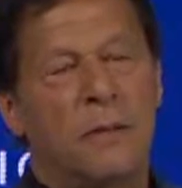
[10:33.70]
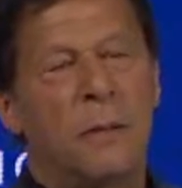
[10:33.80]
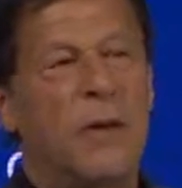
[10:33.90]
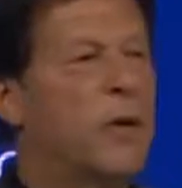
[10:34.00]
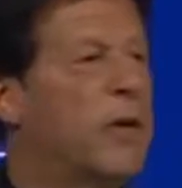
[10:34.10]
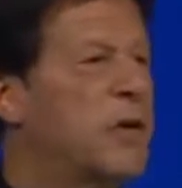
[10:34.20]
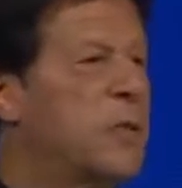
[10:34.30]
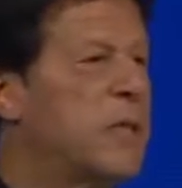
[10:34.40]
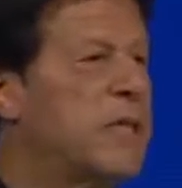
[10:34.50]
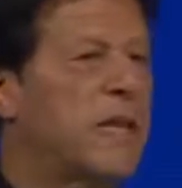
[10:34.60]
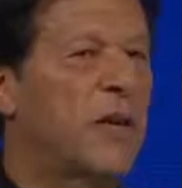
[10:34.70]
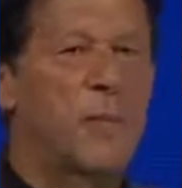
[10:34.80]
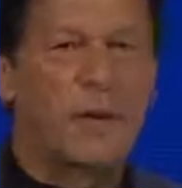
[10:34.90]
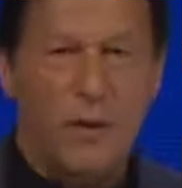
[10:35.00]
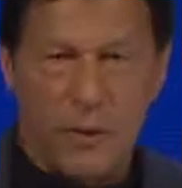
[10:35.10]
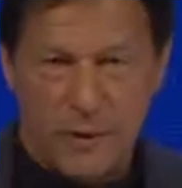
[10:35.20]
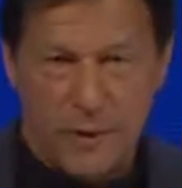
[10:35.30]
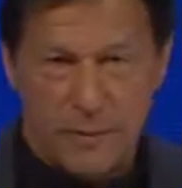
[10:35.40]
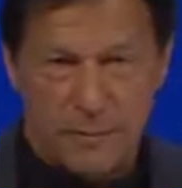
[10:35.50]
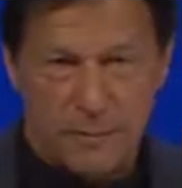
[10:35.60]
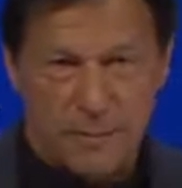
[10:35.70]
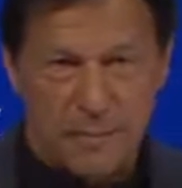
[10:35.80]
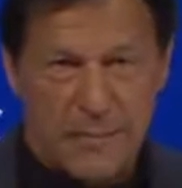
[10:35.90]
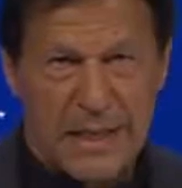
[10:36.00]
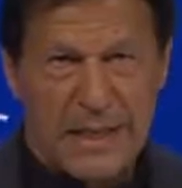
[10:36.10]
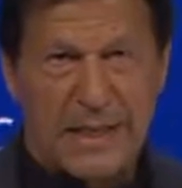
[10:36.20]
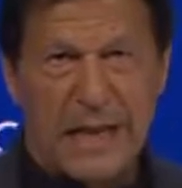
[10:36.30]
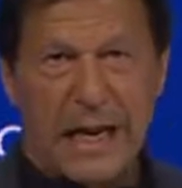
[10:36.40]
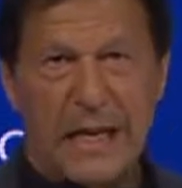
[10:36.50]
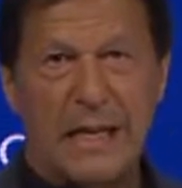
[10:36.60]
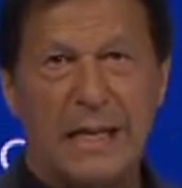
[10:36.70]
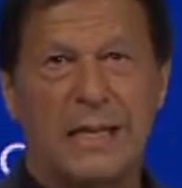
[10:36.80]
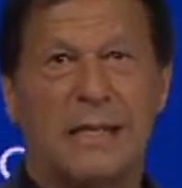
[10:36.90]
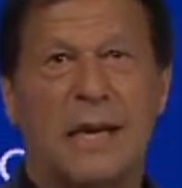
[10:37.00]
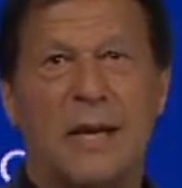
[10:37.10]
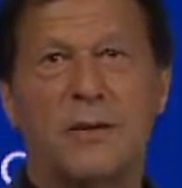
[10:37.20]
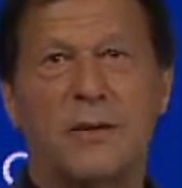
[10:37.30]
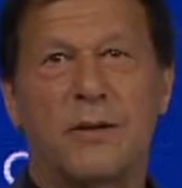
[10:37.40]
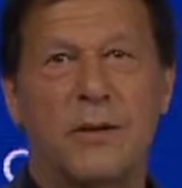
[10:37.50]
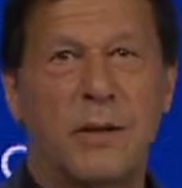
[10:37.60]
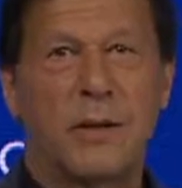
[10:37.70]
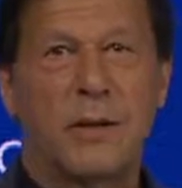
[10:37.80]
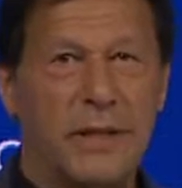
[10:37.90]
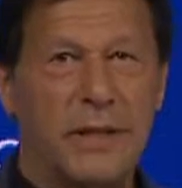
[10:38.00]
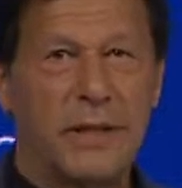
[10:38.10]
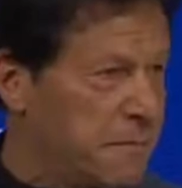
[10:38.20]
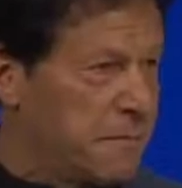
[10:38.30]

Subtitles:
we are looking towards economic growth. The idea is now so that we